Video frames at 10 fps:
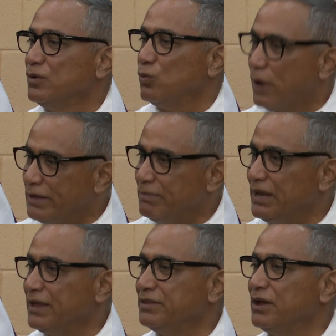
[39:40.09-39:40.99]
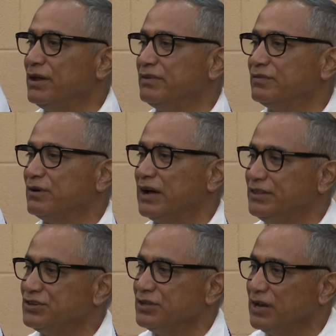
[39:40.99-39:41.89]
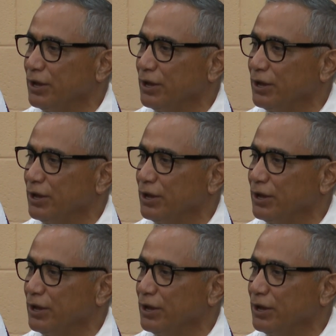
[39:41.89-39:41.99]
$1 million for additional